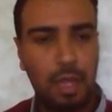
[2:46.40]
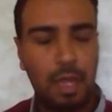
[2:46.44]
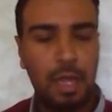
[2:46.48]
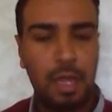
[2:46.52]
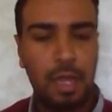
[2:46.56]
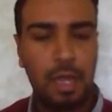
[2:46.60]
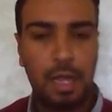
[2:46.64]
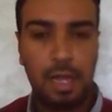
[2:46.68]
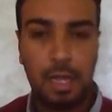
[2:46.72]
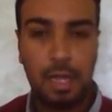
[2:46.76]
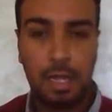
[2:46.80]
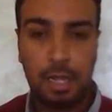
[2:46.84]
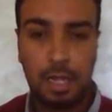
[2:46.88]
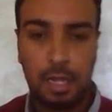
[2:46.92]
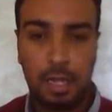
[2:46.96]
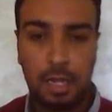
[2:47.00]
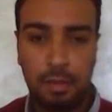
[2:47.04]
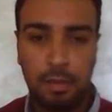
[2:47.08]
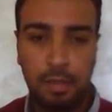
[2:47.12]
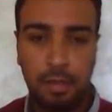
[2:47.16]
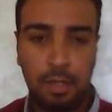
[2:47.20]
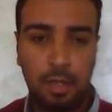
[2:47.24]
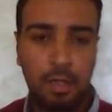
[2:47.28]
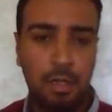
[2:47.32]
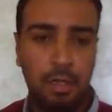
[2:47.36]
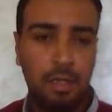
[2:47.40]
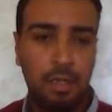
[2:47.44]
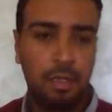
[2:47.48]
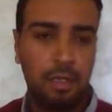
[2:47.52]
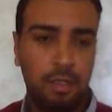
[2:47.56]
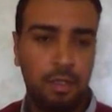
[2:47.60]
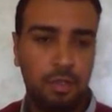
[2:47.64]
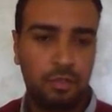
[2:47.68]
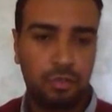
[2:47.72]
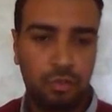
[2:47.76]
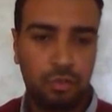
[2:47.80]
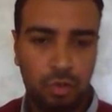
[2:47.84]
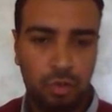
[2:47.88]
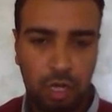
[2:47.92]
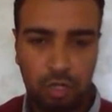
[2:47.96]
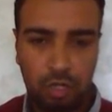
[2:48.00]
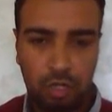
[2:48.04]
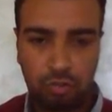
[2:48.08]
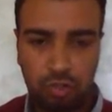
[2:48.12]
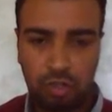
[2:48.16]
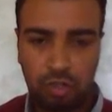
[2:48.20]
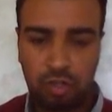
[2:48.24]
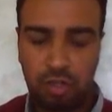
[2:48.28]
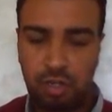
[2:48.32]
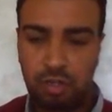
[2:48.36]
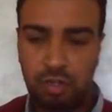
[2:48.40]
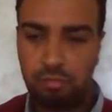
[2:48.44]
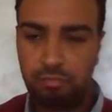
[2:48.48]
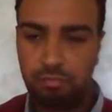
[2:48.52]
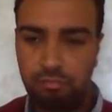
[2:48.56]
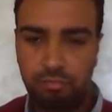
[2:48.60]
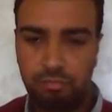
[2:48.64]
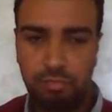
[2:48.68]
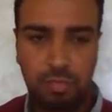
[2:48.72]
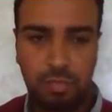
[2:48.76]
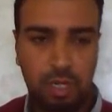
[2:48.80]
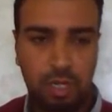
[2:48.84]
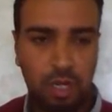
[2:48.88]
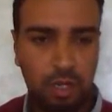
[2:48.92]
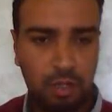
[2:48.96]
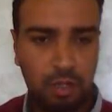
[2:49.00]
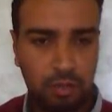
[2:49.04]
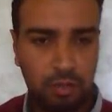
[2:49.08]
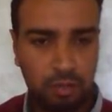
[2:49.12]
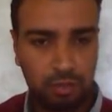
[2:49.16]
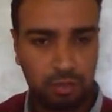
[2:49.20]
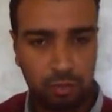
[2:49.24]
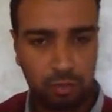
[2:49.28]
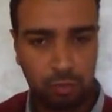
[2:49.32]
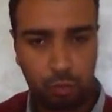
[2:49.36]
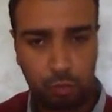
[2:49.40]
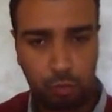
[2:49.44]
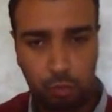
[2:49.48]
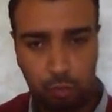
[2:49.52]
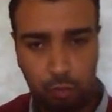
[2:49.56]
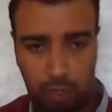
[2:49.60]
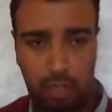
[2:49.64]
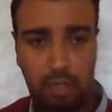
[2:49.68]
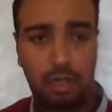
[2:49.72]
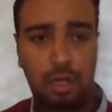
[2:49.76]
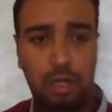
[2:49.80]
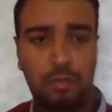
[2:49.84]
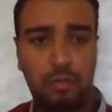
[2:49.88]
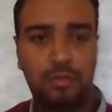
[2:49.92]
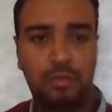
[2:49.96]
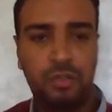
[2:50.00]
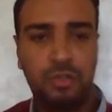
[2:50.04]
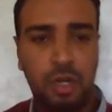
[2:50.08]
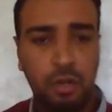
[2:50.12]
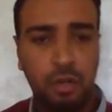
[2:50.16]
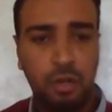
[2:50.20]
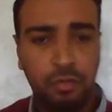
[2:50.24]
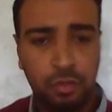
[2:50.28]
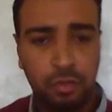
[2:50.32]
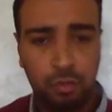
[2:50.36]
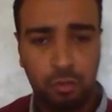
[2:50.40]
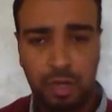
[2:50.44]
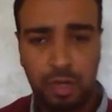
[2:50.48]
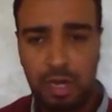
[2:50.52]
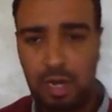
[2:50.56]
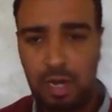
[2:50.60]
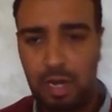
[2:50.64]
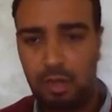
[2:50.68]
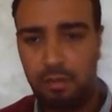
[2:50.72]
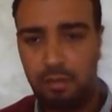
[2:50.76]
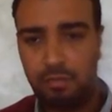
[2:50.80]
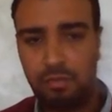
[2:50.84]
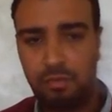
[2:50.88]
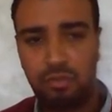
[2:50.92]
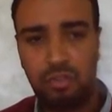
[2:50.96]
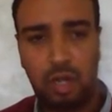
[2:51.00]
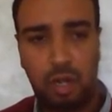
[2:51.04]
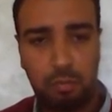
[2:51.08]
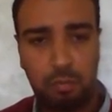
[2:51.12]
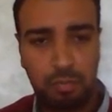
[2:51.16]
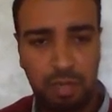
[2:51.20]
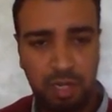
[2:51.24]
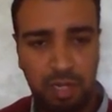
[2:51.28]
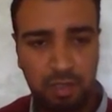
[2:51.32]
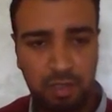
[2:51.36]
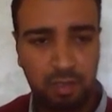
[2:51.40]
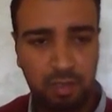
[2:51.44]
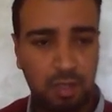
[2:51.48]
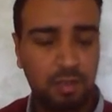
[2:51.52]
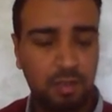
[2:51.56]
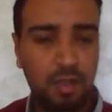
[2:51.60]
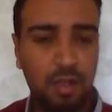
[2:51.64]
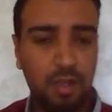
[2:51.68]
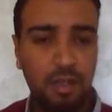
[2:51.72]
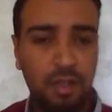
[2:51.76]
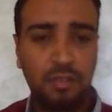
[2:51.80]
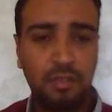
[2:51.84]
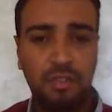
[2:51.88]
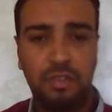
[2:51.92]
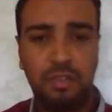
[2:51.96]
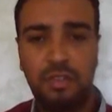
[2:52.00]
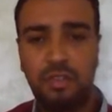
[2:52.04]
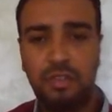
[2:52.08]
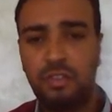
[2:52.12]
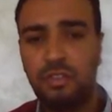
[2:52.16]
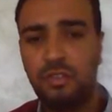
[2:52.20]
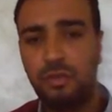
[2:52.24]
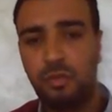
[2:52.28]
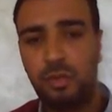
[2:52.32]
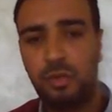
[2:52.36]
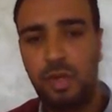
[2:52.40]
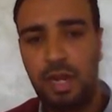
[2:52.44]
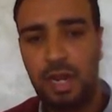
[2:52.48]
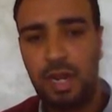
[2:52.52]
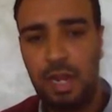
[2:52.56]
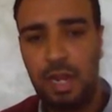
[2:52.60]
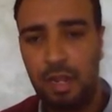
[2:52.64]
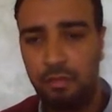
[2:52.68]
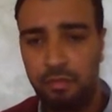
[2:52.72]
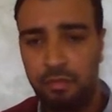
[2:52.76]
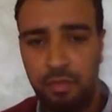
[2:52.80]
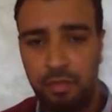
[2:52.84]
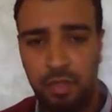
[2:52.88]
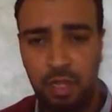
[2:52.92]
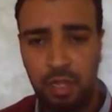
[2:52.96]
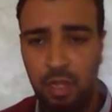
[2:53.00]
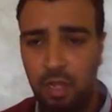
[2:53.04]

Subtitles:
The structure is well observed. We have topic sentence, so we have